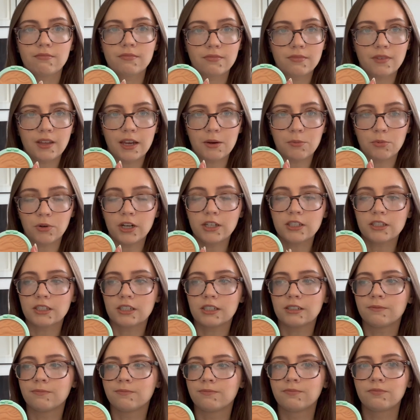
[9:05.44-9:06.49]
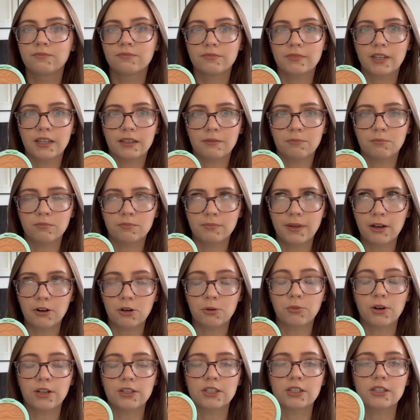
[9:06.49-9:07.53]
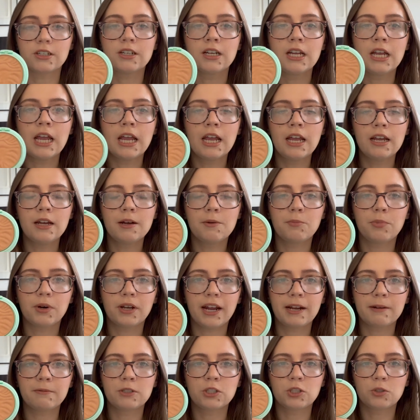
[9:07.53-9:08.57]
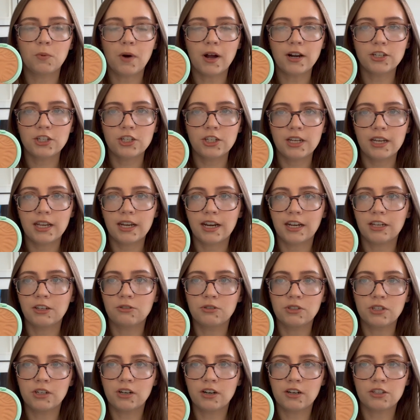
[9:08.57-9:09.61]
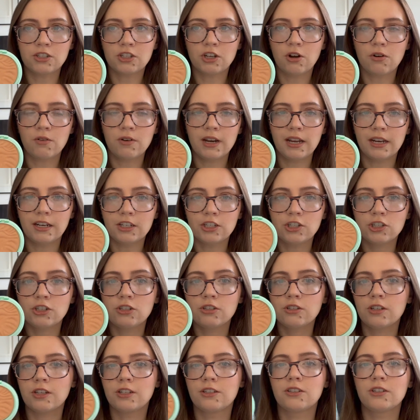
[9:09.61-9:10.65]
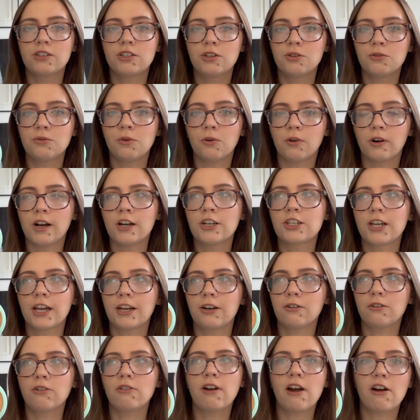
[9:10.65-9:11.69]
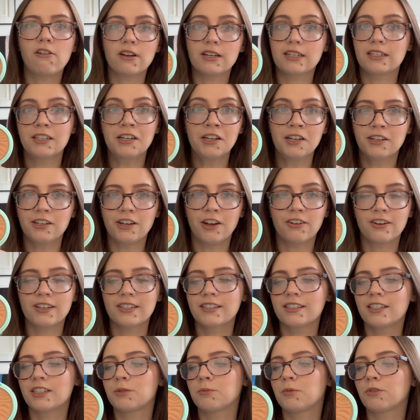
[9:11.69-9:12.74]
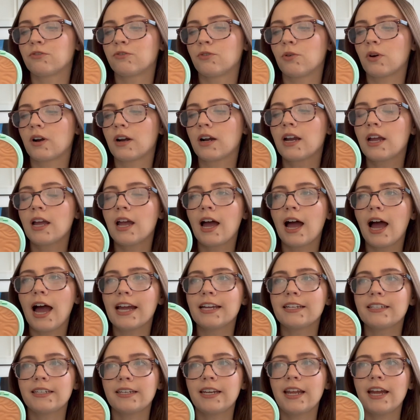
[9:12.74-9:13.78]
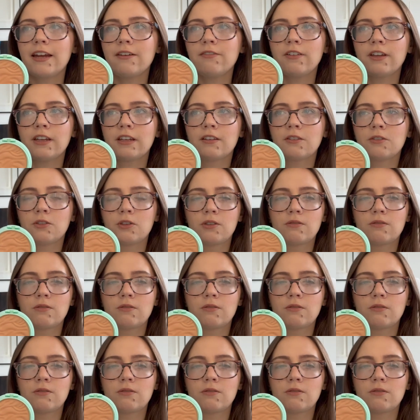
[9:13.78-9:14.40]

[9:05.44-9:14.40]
a bronzer, a powder bronzer. But I swatched it and I used it on its own, and it's just, it's too orange. I don't know how I didn't notice this before. I did have, like,